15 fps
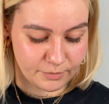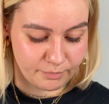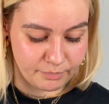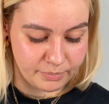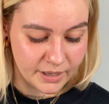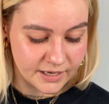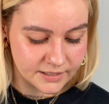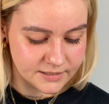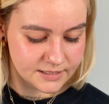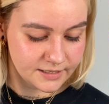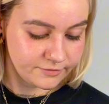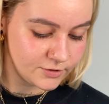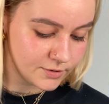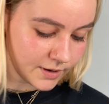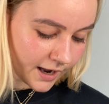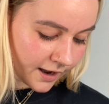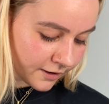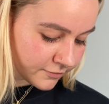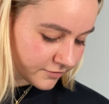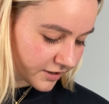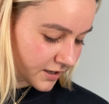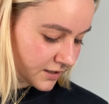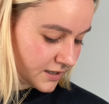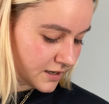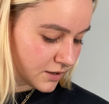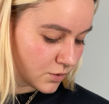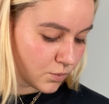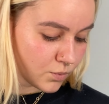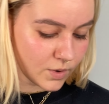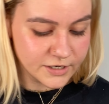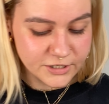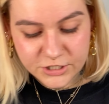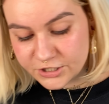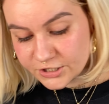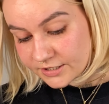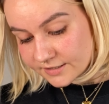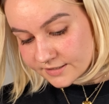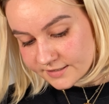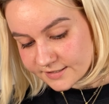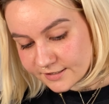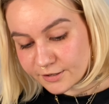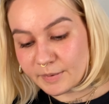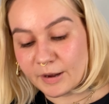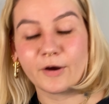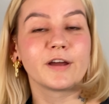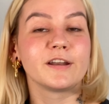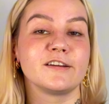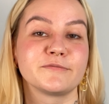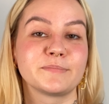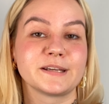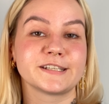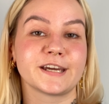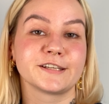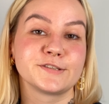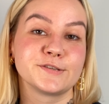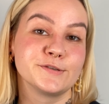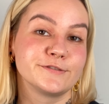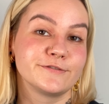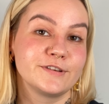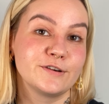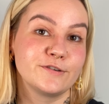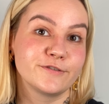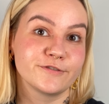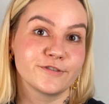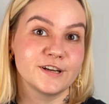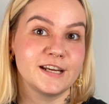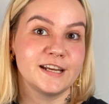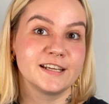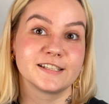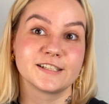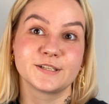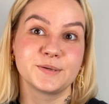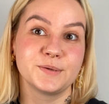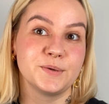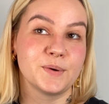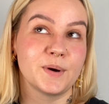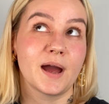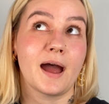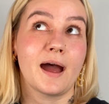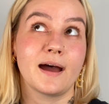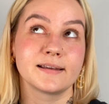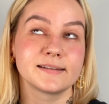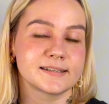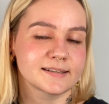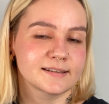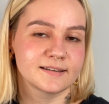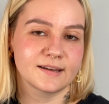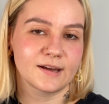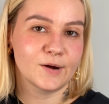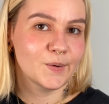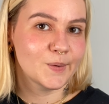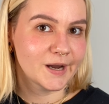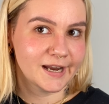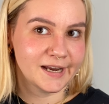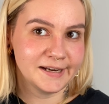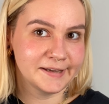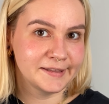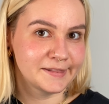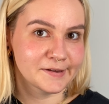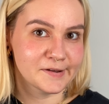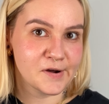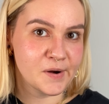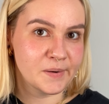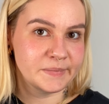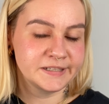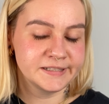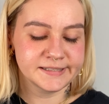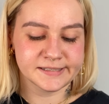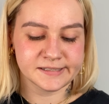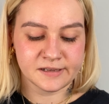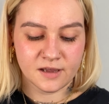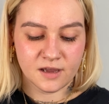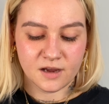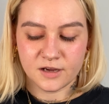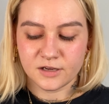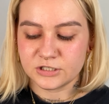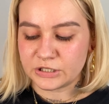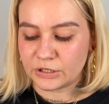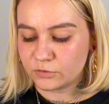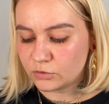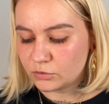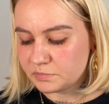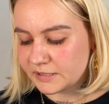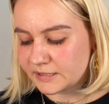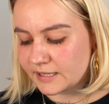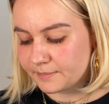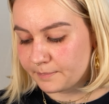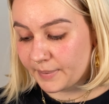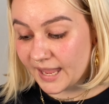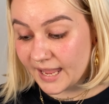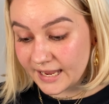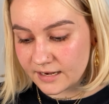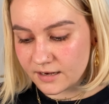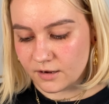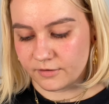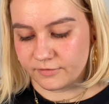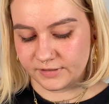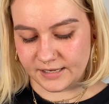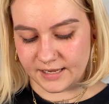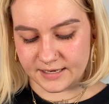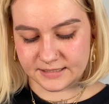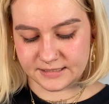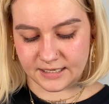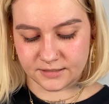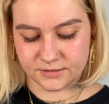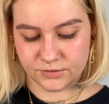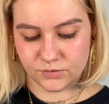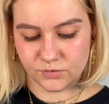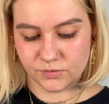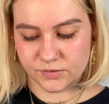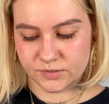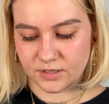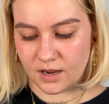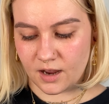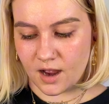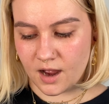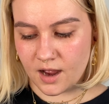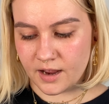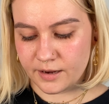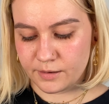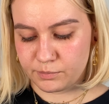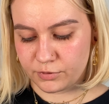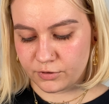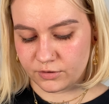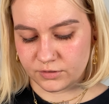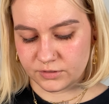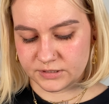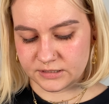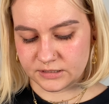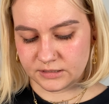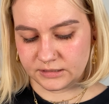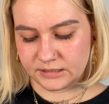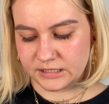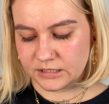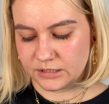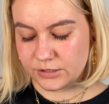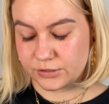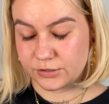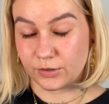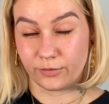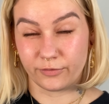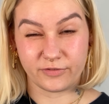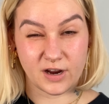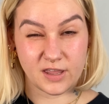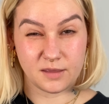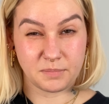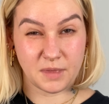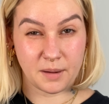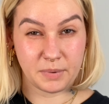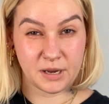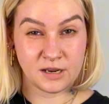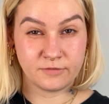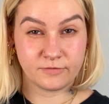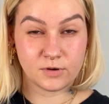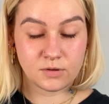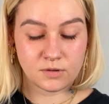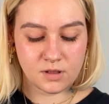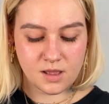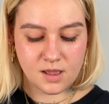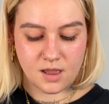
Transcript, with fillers: But if you have any questions about any of my tattoos, feel free to ask away in the comments. General pain of leg tattoos, I personally don't find them that painful.